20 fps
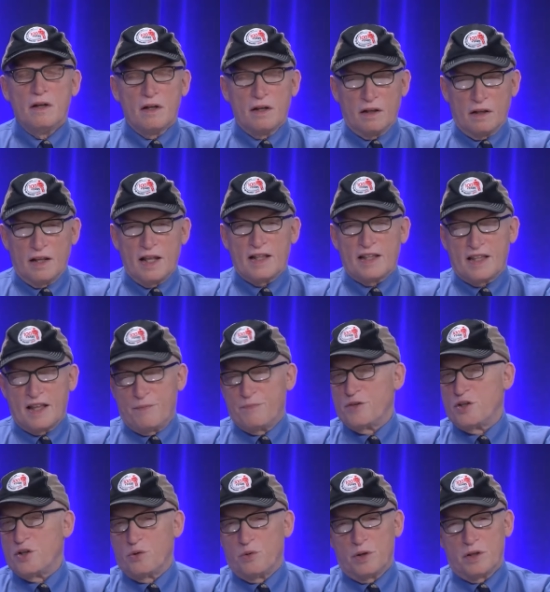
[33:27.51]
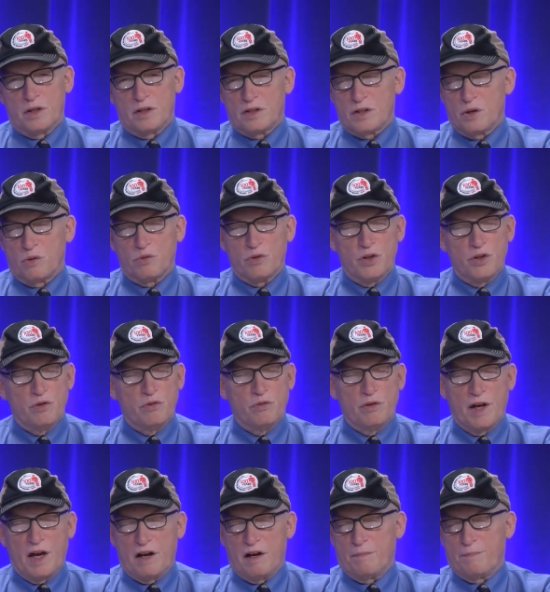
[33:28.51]
let them do it. Don't you
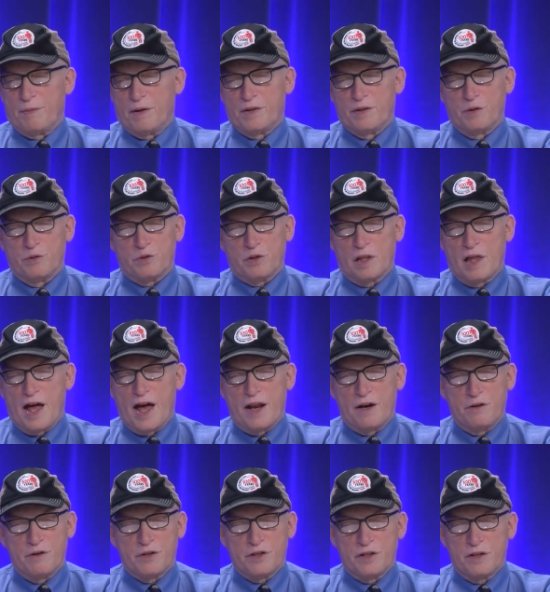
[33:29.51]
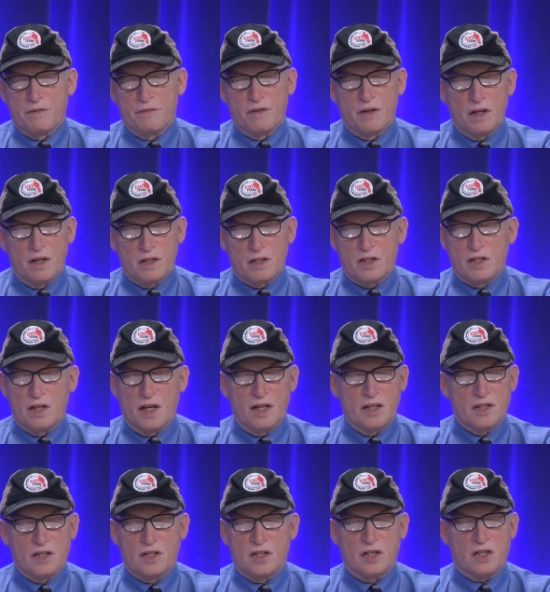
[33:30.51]
get up on those ladders.
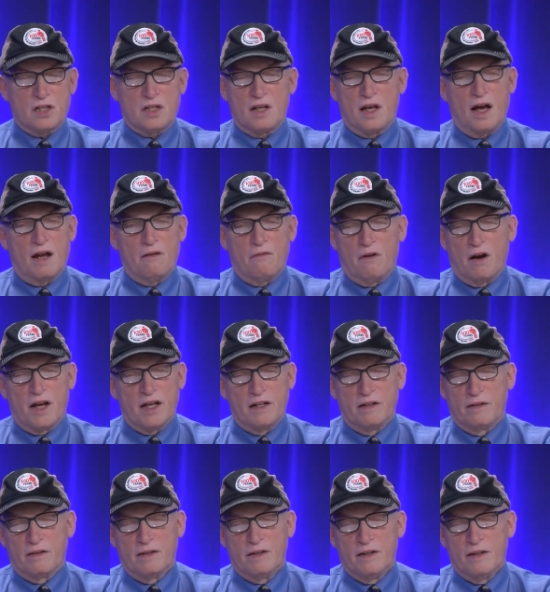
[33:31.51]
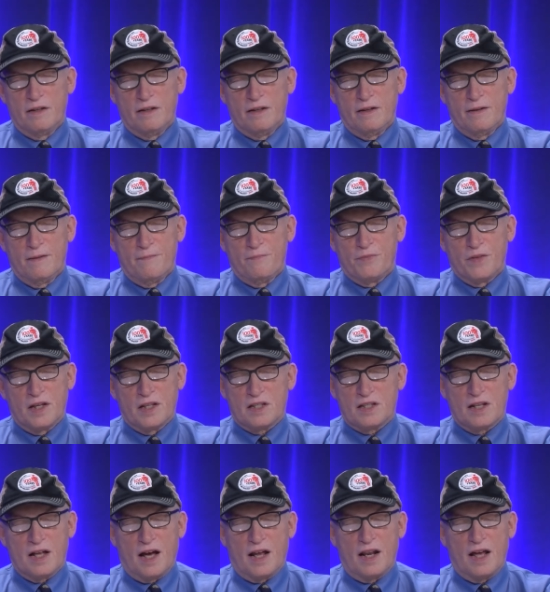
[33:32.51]
It's just not right. It's
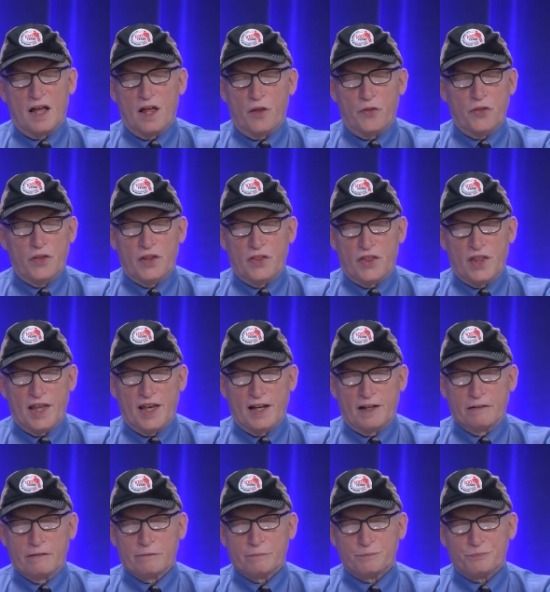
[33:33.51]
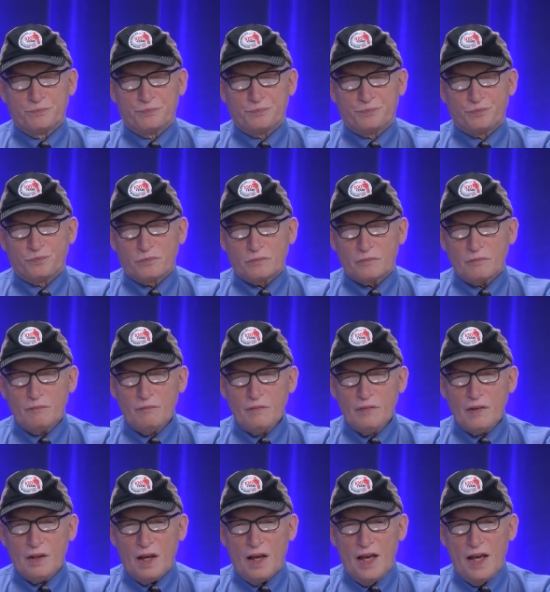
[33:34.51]
not a healthy thing.
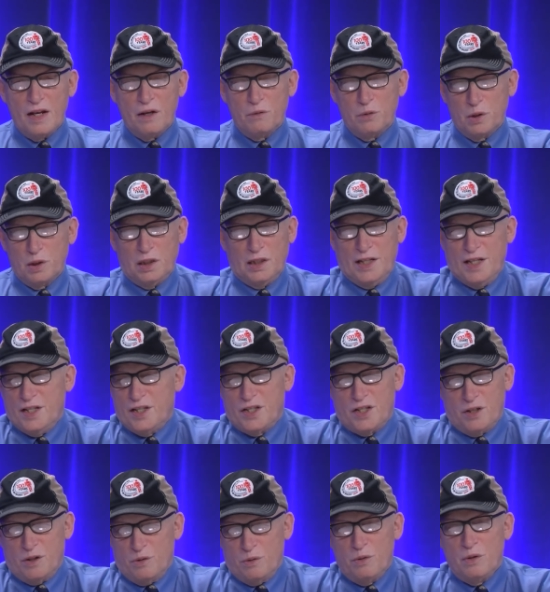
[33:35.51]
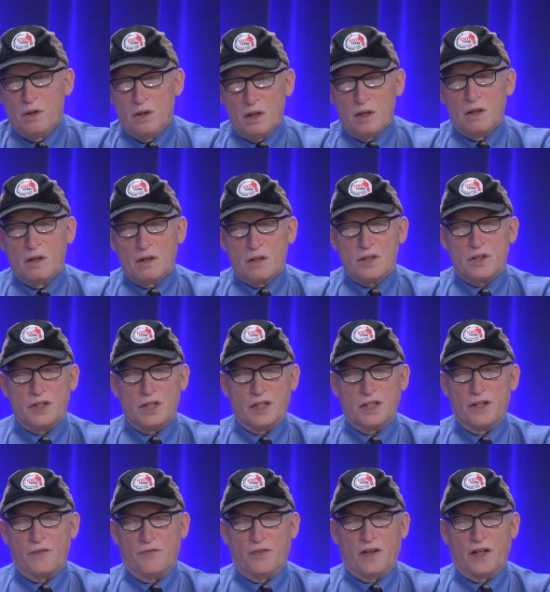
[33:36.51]
And it will lead to
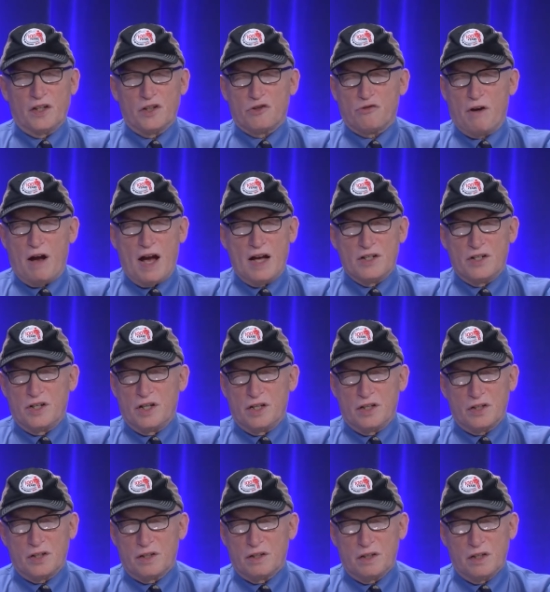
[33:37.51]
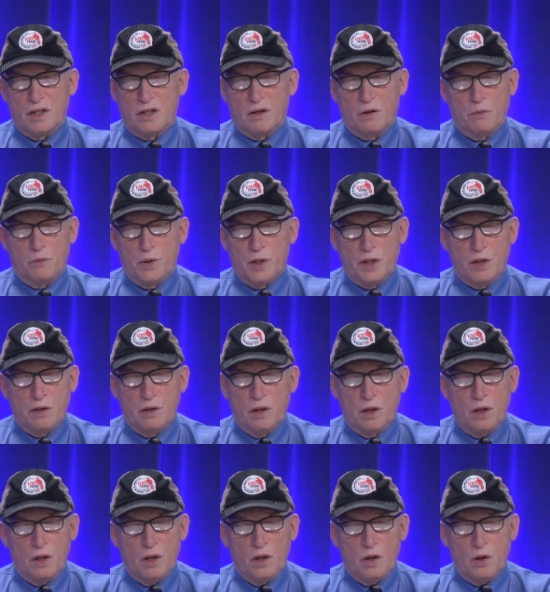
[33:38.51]
significant tragedies. And you know, we
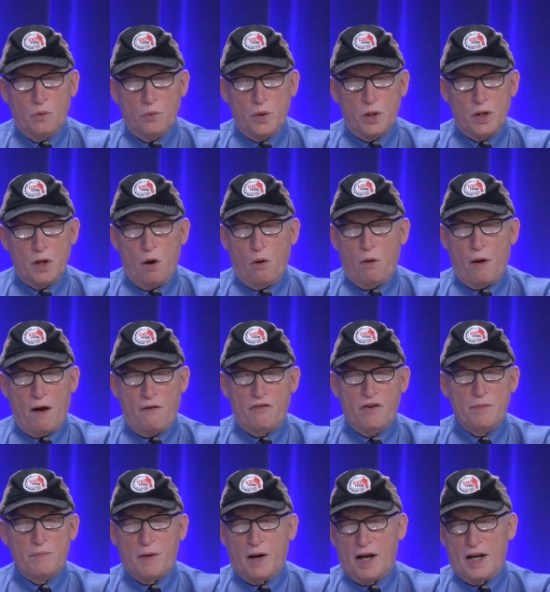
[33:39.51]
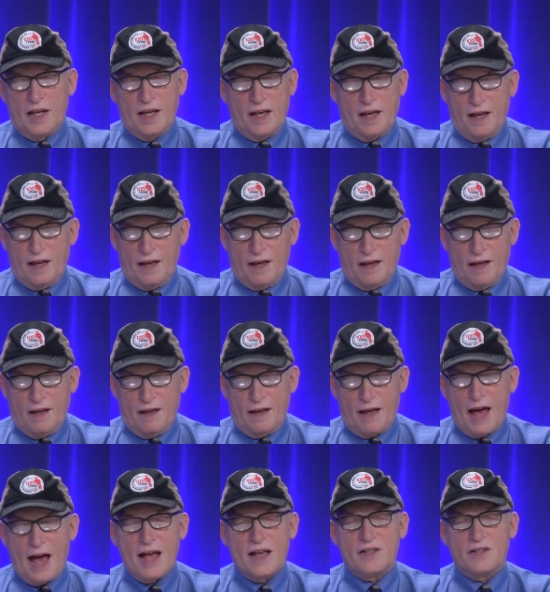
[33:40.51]
know everybody
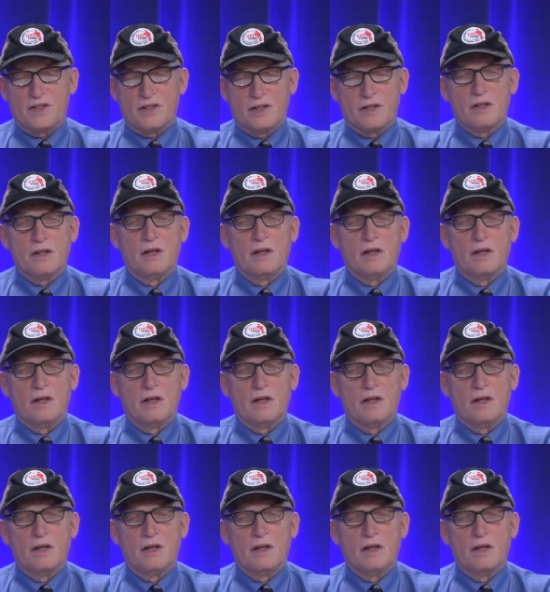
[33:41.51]
has